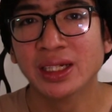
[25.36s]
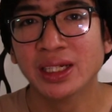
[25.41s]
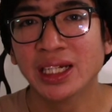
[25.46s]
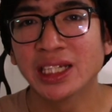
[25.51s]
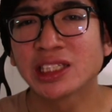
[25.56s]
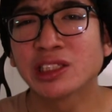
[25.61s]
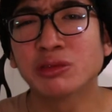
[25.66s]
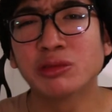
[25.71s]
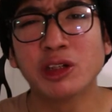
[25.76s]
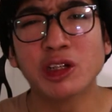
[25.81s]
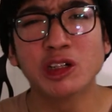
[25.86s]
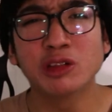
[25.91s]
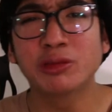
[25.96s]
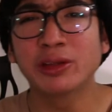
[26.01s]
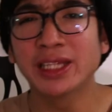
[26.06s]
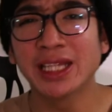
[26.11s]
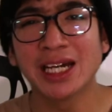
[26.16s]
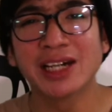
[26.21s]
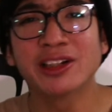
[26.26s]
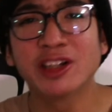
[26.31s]
It's a world
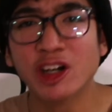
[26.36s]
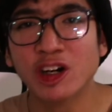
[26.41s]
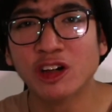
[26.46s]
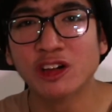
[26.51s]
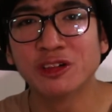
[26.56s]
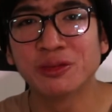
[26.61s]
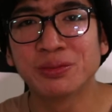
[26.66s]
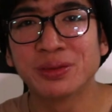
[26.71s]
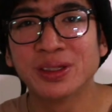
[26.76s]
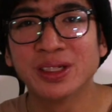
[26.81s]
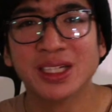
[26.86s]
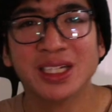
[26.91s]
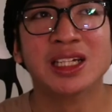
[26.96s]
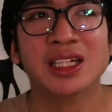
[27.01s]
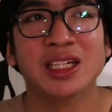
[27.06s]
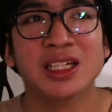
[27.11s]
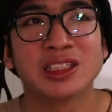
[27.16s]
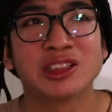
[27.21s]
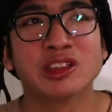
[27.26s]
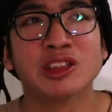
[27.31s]
without hope.
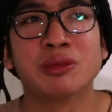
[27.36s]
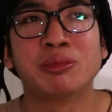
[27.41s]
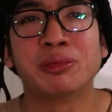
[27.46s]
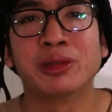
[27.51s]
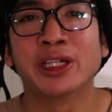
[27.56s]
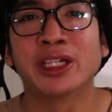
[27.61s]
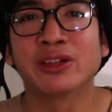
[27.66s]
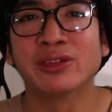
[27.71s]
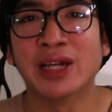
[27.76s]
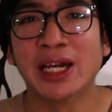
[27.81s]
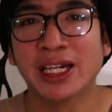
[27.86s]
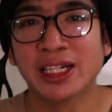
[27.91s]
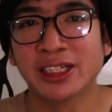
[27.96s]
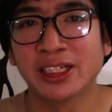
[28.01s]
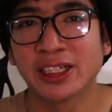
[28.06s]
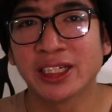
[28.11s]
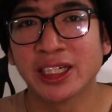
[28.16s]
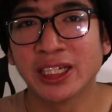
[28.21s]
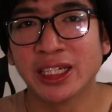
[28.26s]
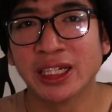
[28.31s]
It's on the brink of
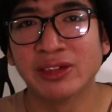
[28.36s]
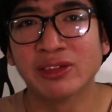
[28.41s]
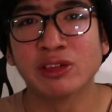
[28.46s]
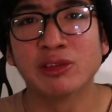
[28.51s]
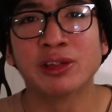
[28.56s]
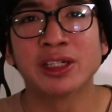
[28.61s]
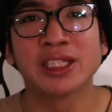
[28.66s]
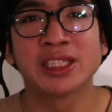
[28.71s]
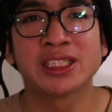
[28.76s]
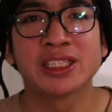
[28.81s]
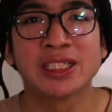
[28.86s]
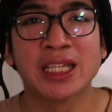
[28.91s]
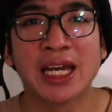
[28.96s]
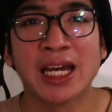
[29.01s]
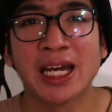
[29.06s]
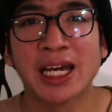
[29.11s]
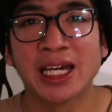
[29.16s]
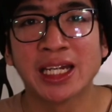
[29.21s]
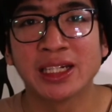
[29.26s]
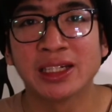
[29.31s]
anarchy and everyone is
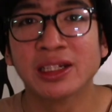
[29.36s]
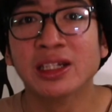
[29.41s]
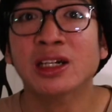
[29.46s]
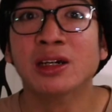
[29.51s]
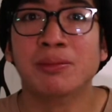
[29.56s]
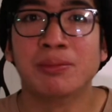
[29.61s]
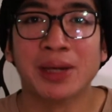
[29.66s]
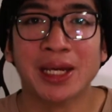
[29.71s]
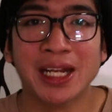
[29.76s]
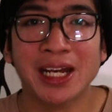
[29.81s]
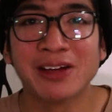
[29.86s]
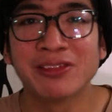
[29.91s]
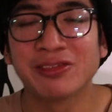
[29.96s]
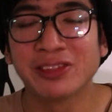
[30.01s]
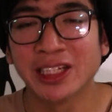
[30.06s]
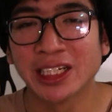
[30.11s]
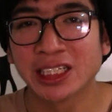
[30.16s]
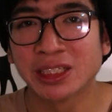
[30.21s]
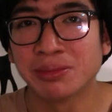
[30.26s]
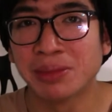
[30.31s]
sad. Ben
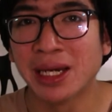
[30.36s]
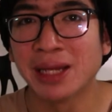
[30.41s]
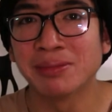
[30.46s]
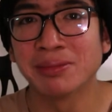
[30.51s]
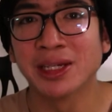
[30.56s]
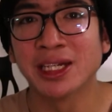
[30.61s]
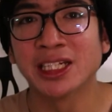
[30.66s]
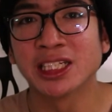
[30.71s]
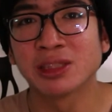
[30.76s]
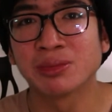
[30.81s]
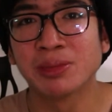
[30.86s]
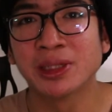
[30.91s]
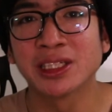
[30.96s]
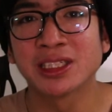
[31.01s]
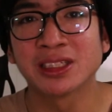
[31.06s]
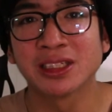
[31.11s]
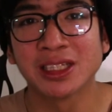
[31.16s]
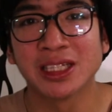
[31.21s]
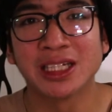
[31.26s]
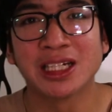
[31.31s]
Affleck's Batman
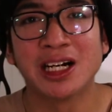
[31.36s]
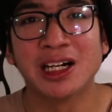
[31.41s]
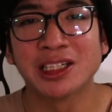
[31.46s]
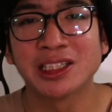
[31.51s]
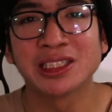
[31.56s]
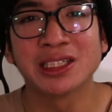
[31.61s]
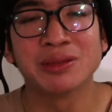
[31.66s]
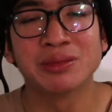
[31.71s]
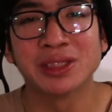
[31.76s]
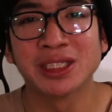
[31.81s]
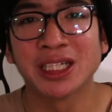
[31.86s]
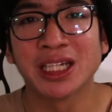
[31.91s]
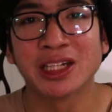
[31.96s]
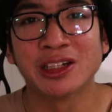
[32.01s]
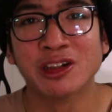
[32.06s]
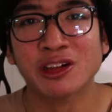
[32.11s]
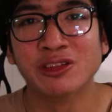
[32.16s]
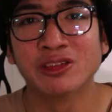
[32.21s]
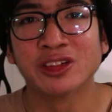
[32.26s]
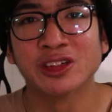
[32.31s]
especially can't seem to get
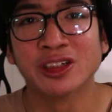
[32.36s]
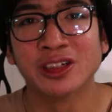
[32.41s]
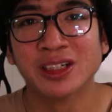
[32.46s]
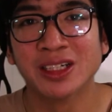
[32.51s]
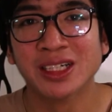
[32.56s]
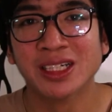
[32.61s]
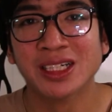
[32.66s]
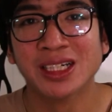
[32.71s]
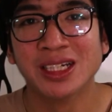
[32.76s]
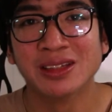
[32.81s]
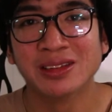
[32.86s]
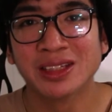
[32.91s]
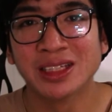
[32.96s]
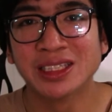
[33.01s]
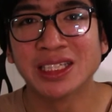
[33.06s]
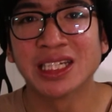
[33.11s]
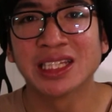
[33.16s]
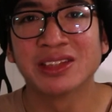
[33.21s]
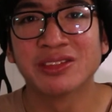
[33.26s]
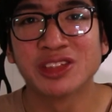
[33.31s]
over the
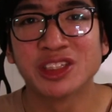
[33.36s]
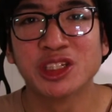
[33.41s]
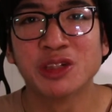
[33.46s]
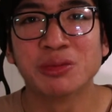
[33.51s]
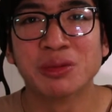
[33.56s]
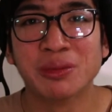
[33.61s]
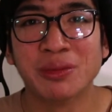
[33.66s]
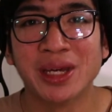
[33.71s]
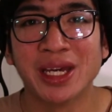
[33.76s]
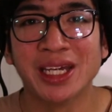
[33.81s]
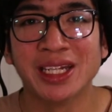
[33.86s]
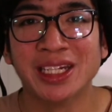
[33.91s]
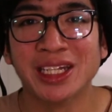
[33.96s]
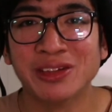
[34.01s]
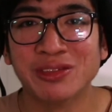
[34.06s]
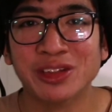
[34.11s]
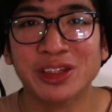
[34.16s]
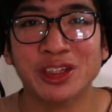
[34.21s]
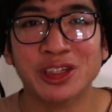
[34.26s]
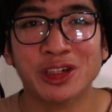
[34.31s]
death of Superman,
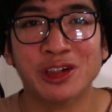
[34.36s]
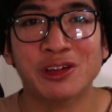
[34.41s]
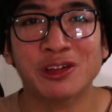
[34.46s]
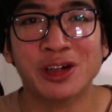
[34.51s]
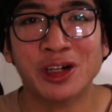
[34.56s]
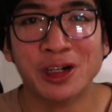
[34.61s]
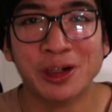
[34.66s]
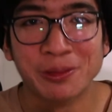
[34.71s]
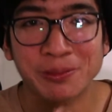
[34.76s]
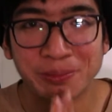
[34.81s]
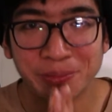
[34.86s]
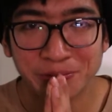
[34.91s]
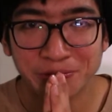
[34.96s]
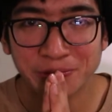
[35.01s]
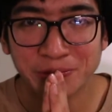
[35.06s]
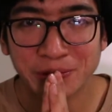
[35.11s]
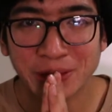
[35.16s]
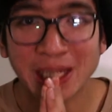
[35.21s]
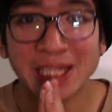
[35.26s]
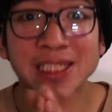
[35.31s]
even though
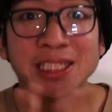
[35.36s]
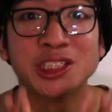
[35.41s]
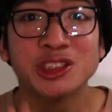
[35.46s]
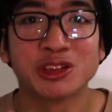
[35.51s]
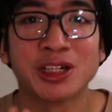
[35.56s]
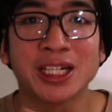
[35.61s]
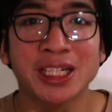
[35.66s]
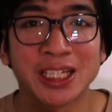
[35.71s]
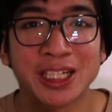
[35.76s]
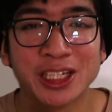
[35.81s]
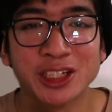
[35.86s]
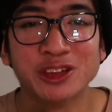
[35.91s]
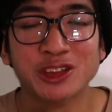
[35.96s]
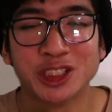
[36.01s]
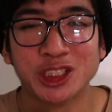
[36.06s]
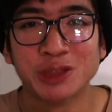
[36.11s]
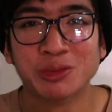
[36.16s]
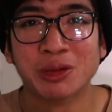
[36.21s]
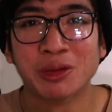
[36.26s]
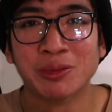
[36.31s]
he did try to kill
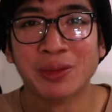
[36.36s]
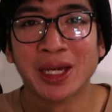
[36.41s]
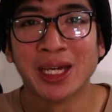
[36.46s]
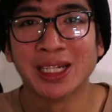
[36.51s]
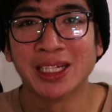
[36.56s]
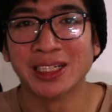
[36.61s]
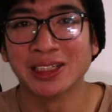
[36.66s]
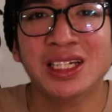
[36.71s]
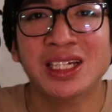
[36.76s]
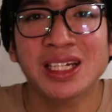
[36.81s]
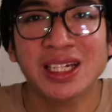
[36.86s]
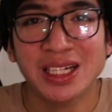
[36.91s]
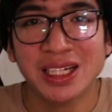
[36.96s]
Superman. And